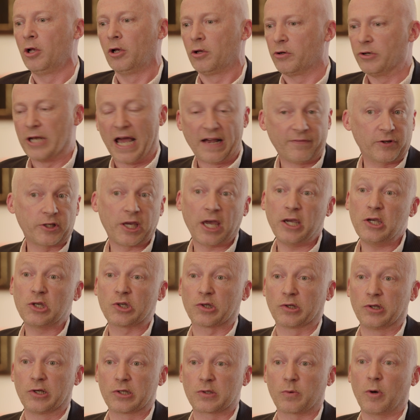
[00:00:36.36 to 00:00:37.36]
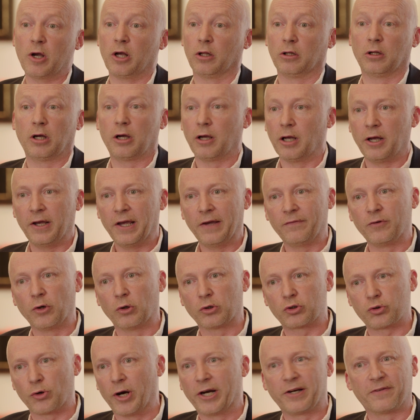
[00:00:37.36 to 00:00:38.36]
Navigation as well. If
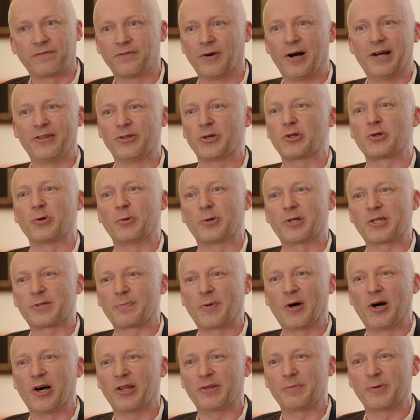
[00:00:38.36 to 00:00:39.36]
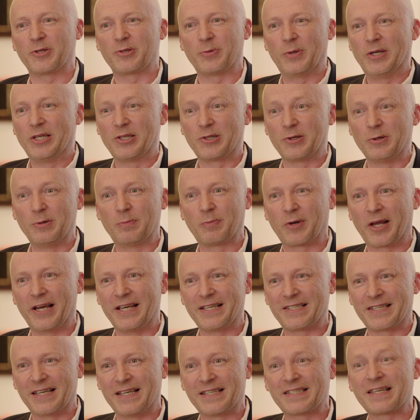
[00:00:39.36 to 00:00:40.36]
you're trying to find the shortest path between two
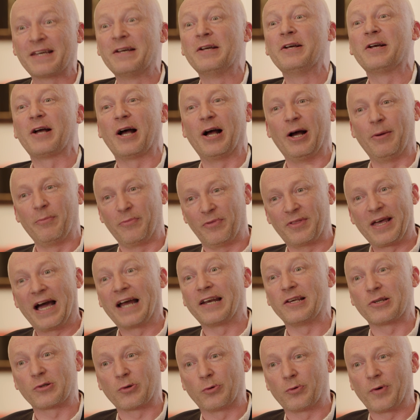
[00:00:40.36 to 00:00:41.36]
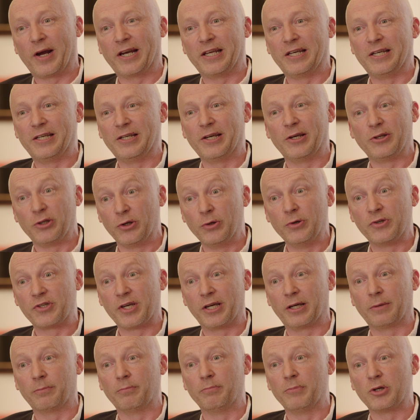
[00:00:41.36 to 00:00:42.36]
places, that is already
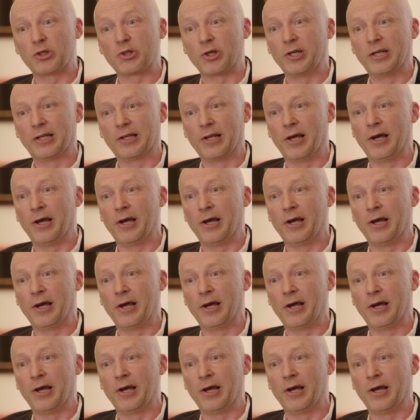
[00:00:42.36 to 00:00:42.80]
using machine